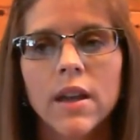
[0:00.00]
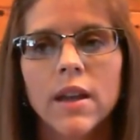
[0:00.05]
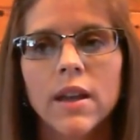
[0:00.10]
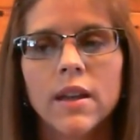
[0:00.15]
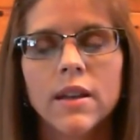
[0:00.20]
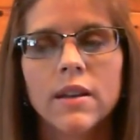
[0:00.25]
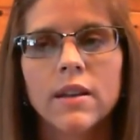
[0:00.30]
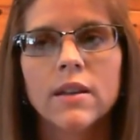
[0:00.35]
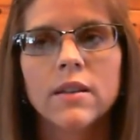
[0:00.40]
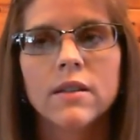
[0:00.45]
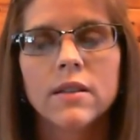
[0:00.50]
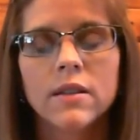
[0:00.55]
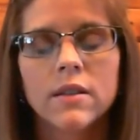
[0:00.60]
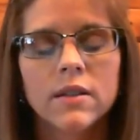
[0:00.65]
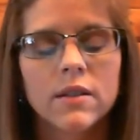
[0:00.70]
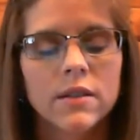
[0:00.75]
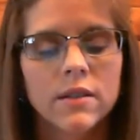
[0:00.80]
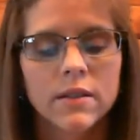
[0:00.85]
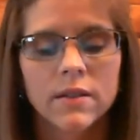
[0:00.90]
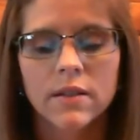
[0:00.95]
It's
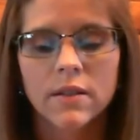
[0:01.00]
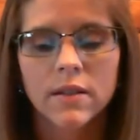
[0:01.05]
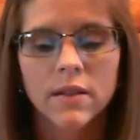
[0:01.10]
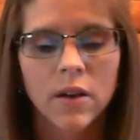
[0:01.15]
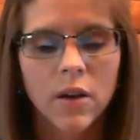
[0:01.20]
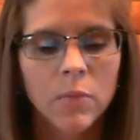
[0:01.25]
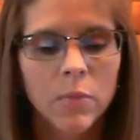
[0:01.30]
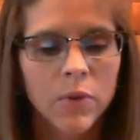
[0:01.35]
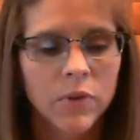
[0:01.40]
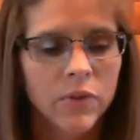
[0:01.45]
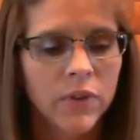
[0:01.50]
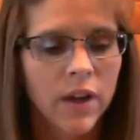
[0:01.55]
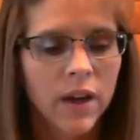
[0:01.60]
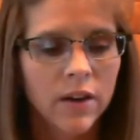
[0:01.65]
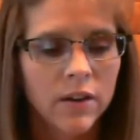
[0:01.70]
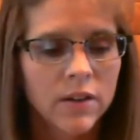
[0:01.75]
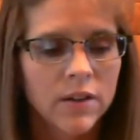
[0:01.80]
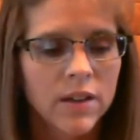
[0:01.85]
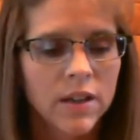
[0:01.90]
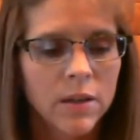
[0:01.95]
a almost
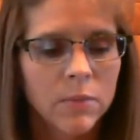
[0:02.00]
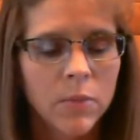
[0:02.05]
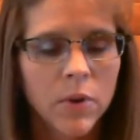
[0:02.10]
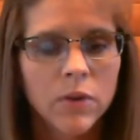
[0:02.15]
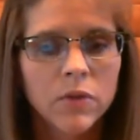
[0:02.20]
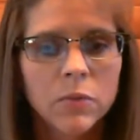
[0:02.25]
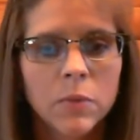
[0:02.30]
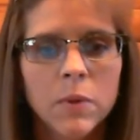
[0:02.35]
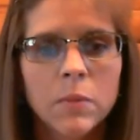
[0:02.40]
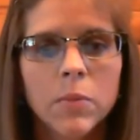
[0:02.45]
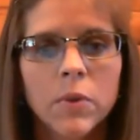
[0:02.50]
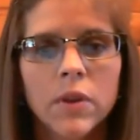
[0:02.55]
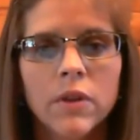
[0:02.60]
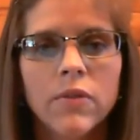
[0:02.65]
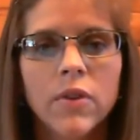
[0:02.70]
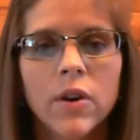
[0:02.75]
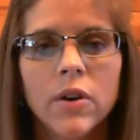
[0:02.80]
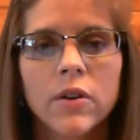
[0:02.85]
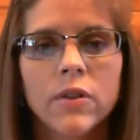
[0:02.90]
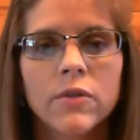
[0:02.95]
guarantee most people have
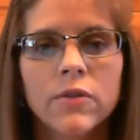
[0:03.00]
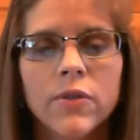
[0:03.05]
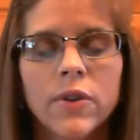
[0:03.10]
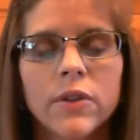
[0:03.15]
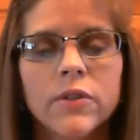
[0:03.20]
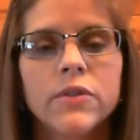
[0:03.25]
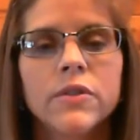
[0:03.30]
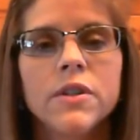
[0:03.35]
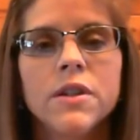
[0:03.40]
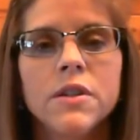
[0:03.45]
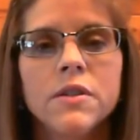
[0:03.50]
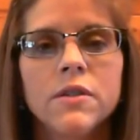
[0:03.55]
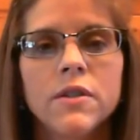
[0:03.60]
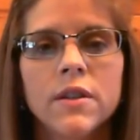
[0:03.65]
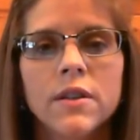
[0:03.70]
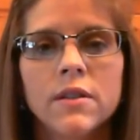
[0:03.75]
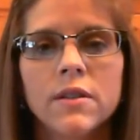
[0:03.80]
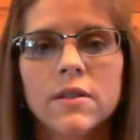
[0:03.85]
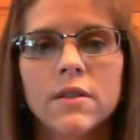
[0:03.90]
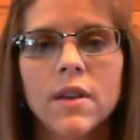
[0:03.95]
heard false
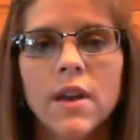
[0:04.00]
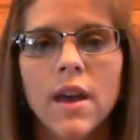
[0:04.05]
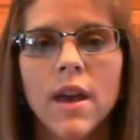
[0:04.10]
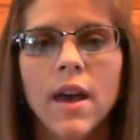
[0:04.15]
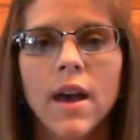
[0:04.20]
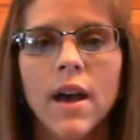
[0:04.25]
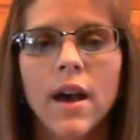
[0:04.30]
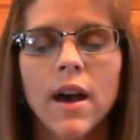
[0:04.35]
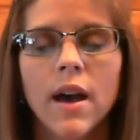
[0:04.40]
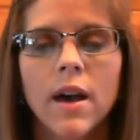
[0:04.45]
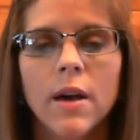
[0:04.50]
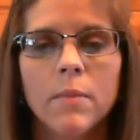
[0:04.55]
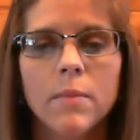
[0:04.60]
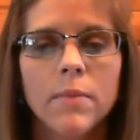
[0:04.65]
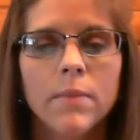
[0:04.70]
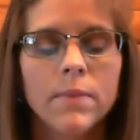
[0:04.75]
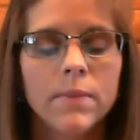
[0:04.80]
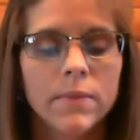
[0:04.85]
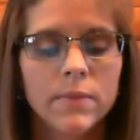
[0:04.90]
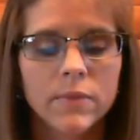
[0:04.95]
teachings
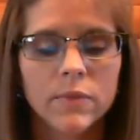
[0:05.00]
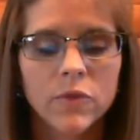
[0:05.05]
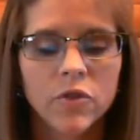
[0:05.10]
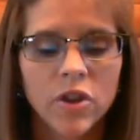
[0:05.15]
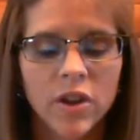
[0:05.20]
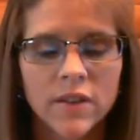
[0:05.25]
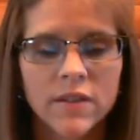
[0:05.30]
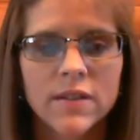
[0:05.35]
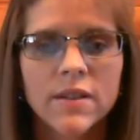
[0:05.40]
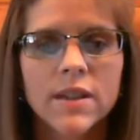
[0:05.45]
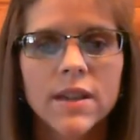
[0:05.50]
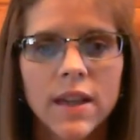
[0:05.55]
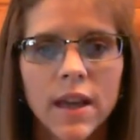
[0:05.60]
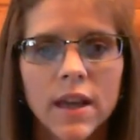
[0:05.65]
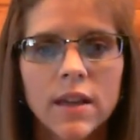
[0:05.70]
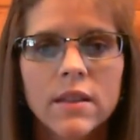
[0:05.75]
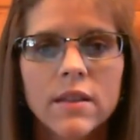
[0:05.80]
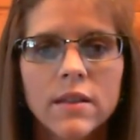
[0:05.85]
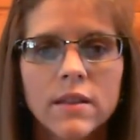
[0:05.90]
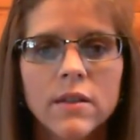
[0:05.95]
just to
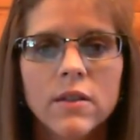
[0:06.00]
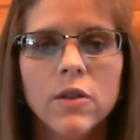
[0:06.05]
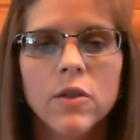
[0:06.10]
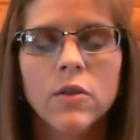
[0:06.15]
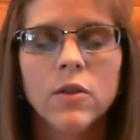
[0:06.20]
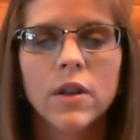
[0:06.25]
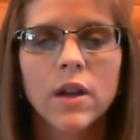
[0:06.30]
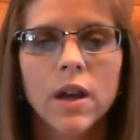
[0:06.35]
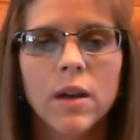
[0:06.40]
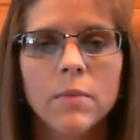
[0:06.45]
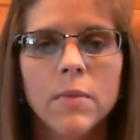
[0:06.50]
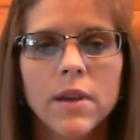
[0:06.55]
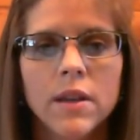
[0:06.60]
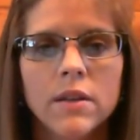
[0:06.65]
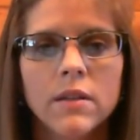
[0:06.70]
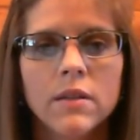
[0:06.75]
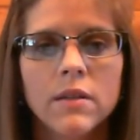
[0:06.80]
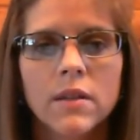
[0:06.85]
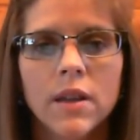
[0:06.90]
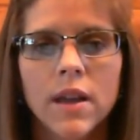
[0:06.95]
get you to come
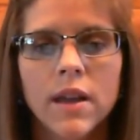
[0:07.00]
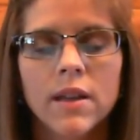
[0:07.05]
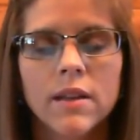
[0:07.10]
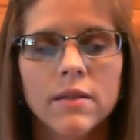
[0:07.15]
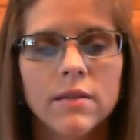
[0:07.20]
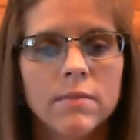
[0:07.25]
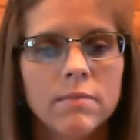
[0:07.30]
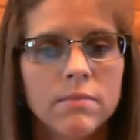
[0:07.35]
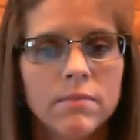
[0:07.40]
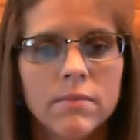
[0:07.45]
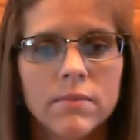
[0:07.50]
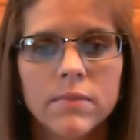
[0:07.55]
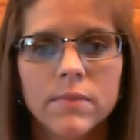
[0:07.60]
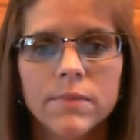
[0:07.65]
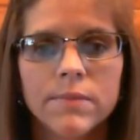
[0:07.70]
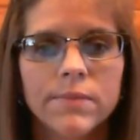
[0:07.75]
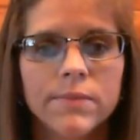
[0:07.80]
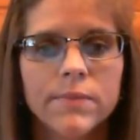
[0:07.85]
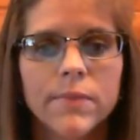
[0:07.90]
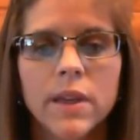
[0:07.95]
in and
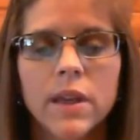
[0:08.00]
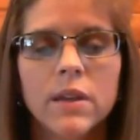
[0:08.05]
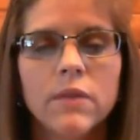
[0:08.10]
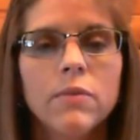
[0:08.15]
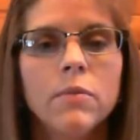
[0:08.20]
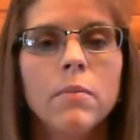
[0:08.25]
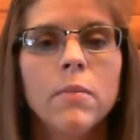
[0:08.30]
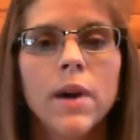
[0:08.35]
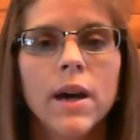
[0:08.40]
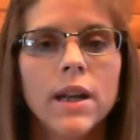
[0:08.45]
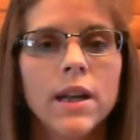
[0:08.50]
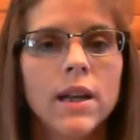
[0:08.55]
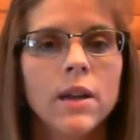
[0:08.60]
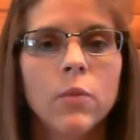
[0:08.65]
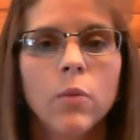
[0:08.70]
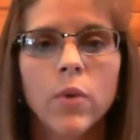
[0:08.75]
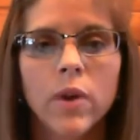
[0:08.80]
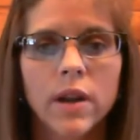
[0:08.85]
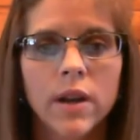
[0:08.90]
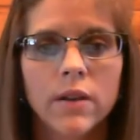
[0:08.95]
give money,
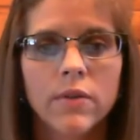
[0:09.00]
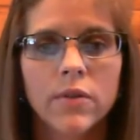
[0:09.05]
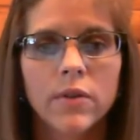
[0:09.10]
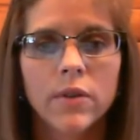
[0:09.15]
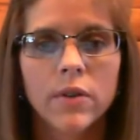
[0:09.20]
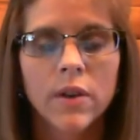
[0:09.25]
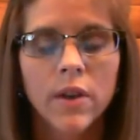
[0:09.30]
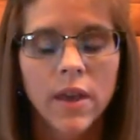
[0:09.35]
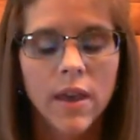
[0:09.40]
whatever.